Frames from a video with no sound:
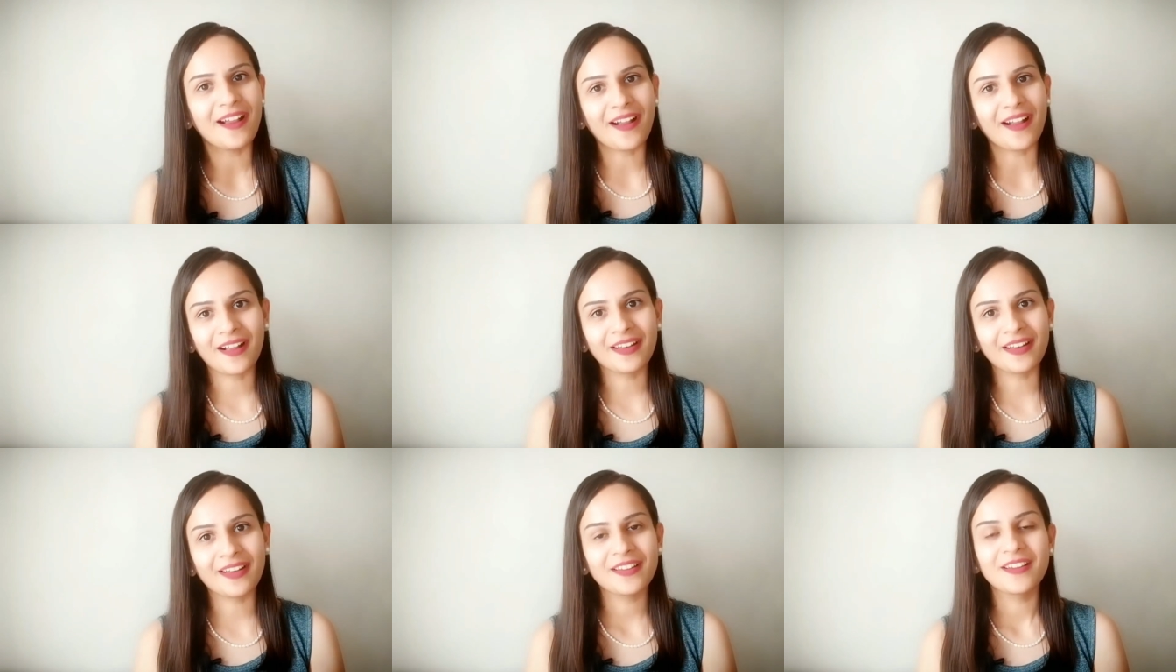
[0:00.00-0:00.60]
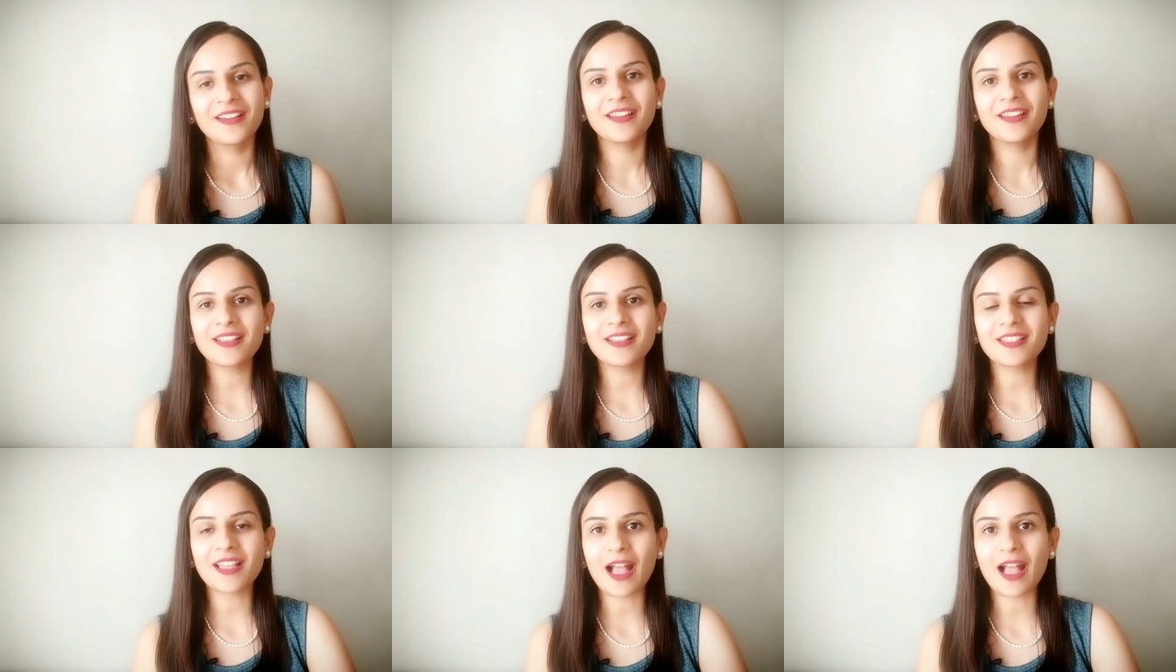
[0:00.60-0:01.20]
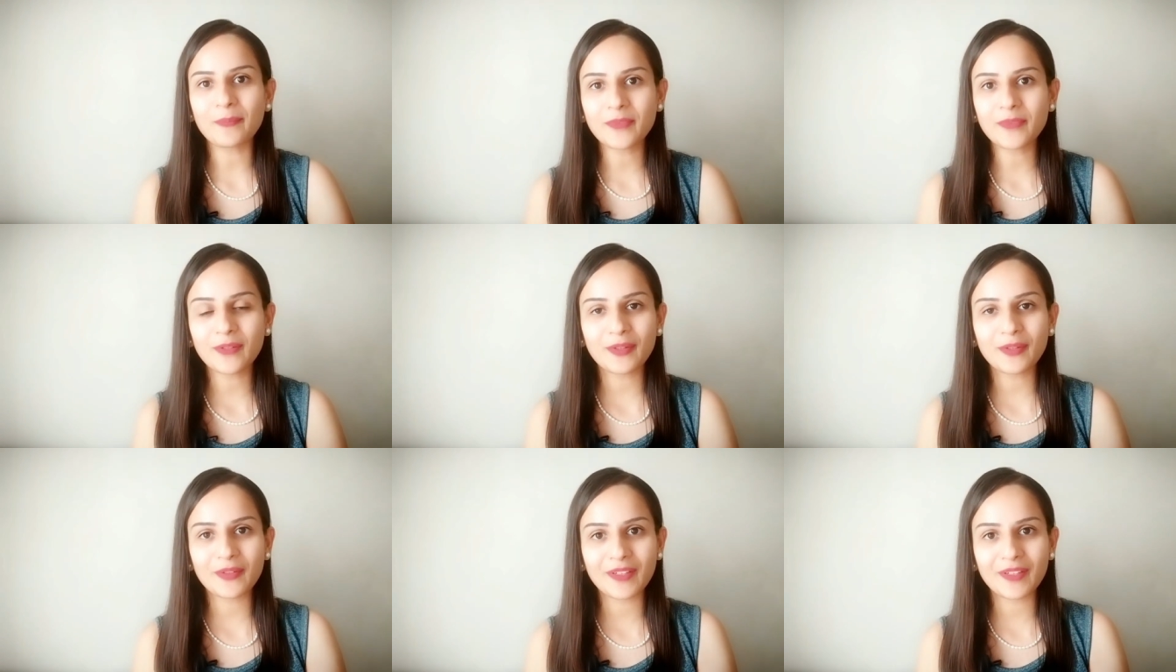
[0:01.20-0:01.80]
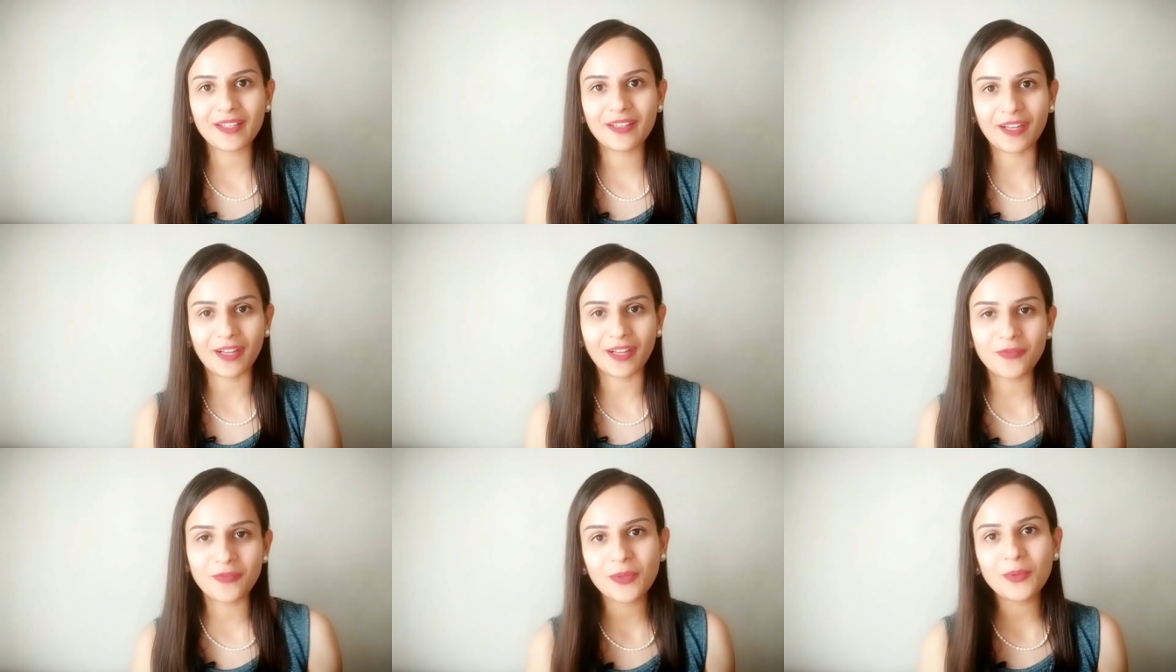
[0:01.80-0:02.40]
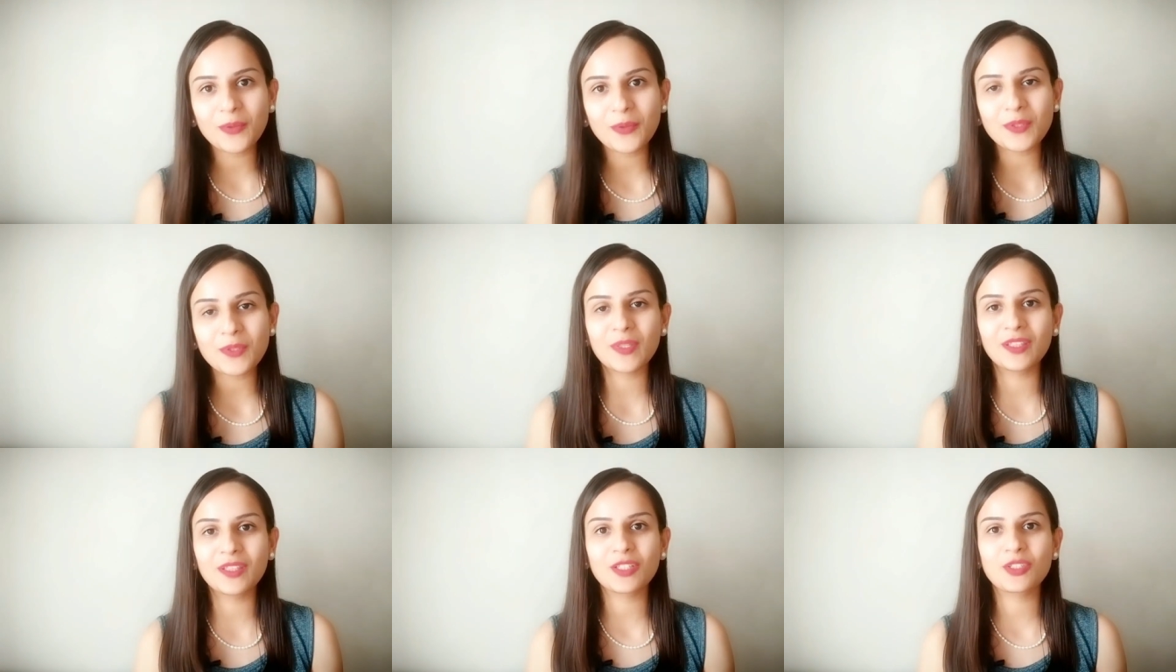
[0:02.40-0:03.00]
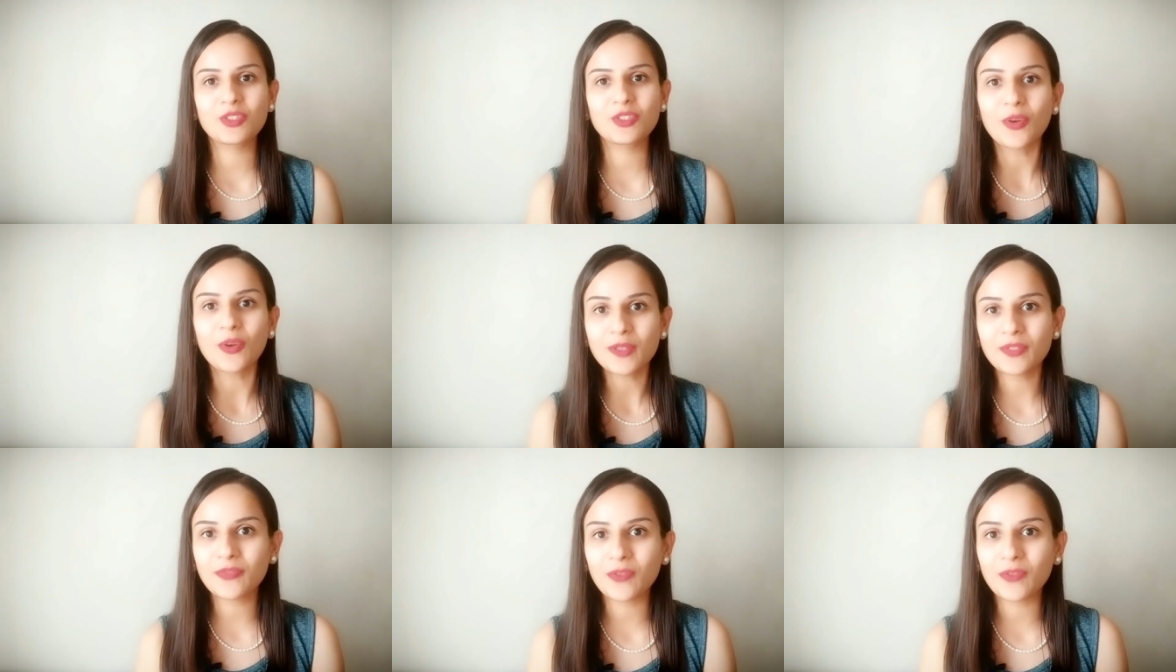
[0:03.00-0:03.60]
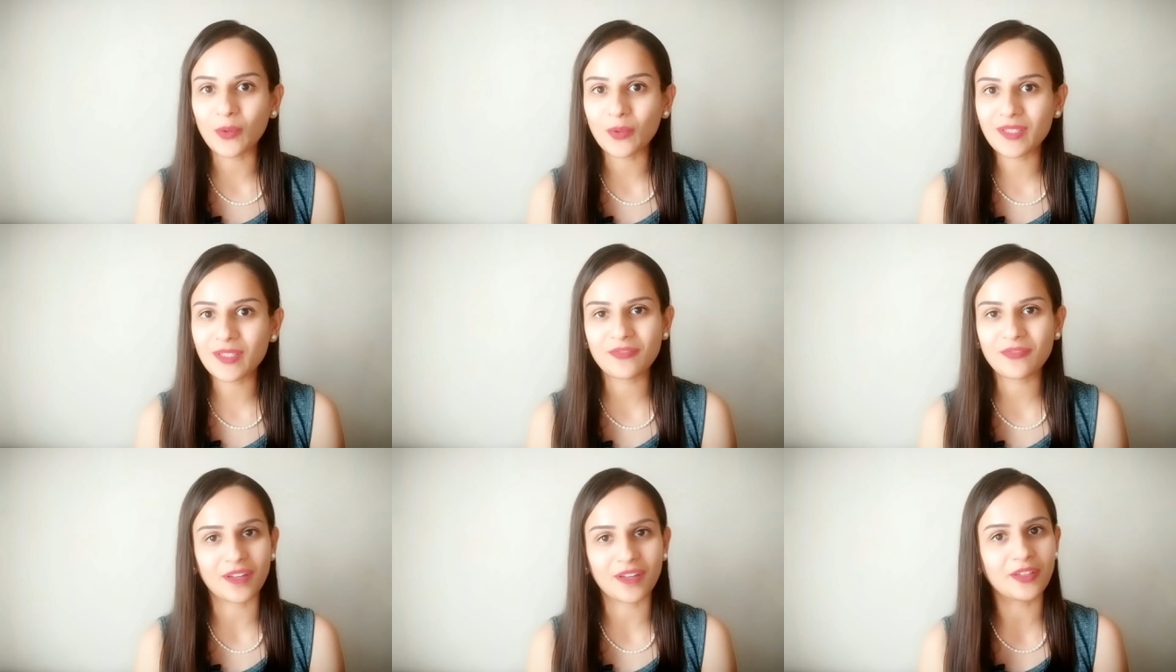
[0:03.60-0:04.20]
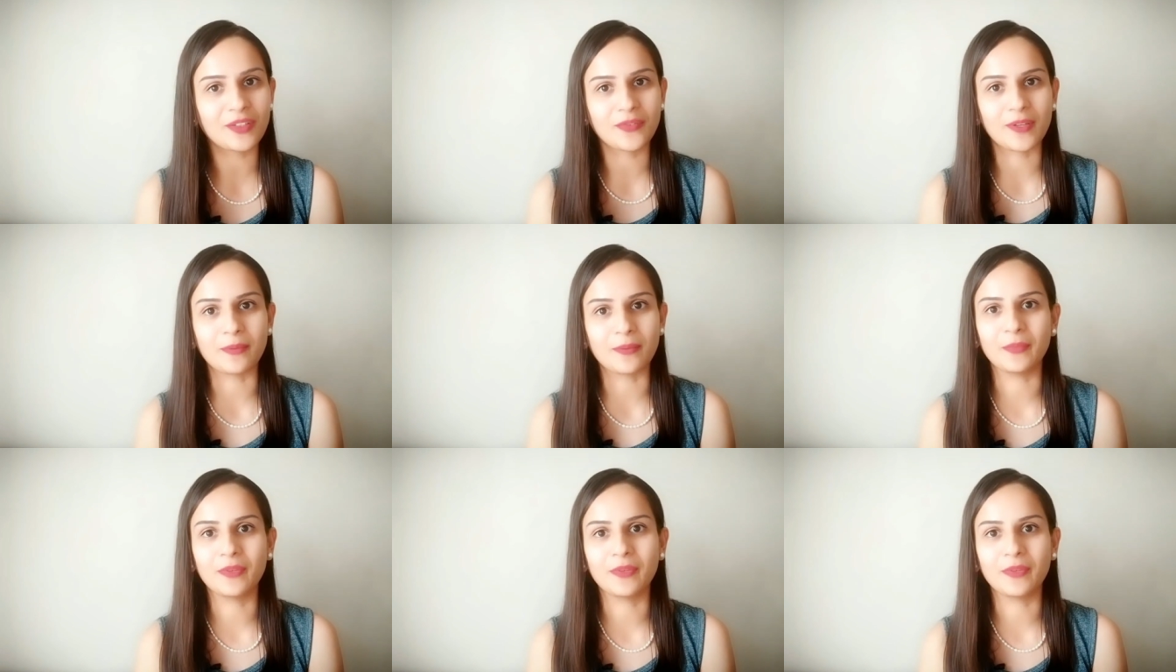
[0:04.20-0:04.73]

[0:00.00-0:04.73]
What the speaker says: and he's absolutely confused with the choice of clothes in front of him.